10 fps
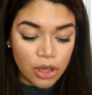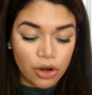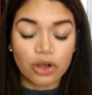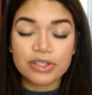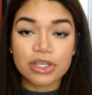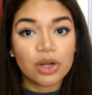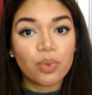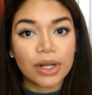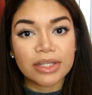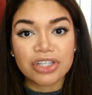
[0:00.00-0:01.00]
You're also going
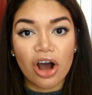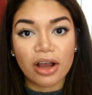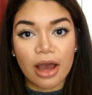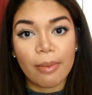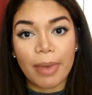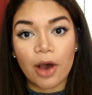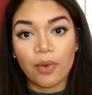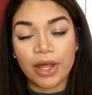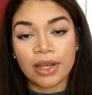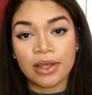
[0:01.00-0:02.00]
to want to talk
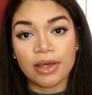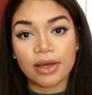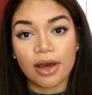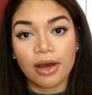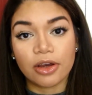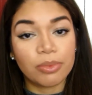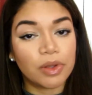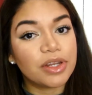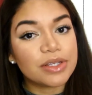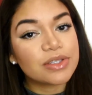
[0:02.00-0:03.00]
about any
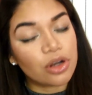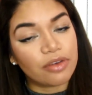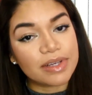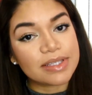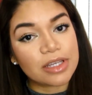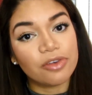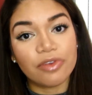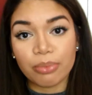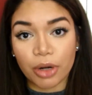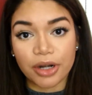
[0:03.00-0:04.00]
community service that you've
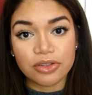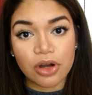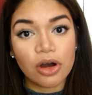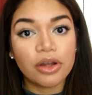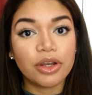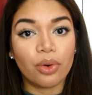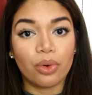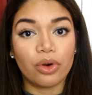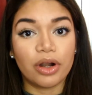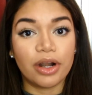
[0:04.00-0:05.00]
embarked on,
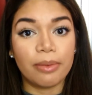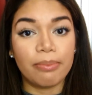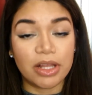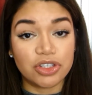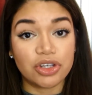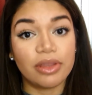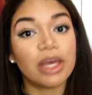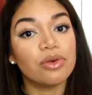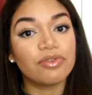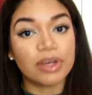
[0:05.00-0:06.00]
or mention
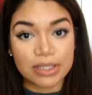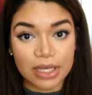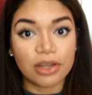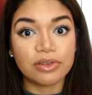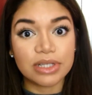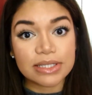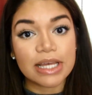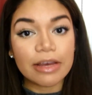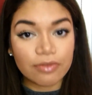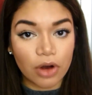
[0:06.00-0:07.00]
that you've continued to
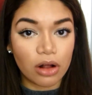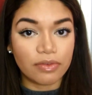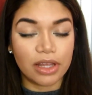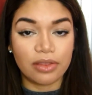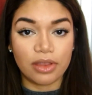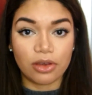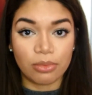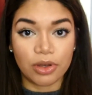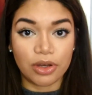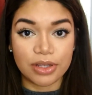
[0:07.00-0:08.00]
stay involved in the
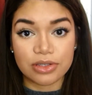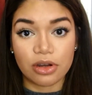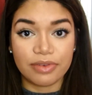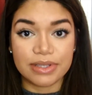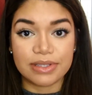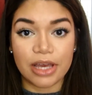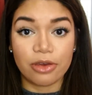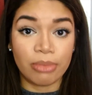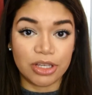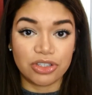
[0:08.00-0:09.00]
community service that
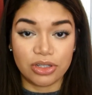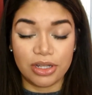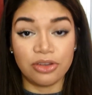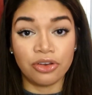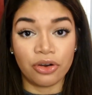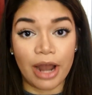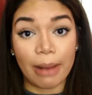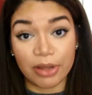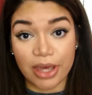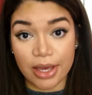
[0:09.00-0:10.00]
you mentioned in your
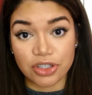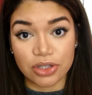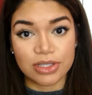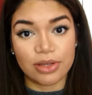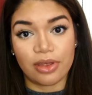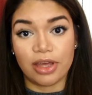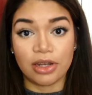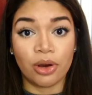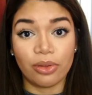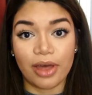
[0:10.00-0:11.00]
application, so that they
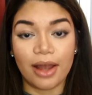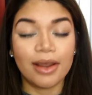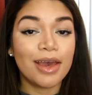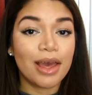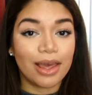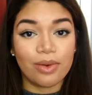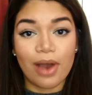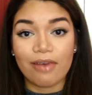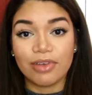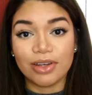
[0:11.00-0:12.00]
know that you
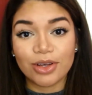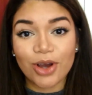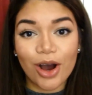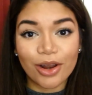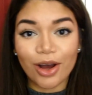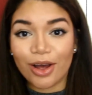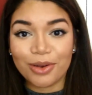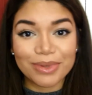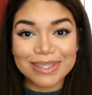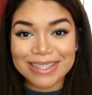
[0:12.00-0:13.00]
haven't caught
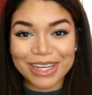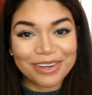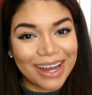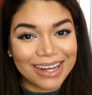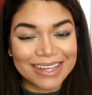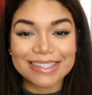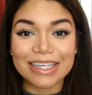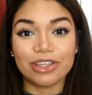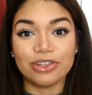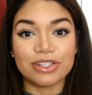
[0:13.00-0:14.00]
on with senioritis
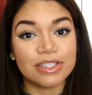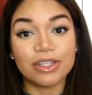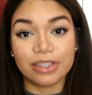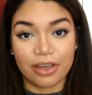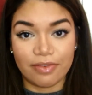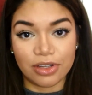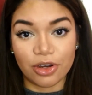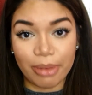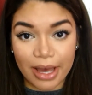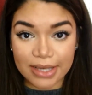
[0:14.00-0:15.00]
and you're still giving
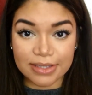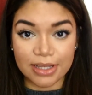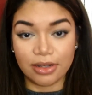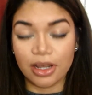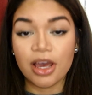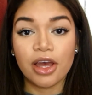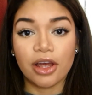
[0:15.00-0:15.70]
your best and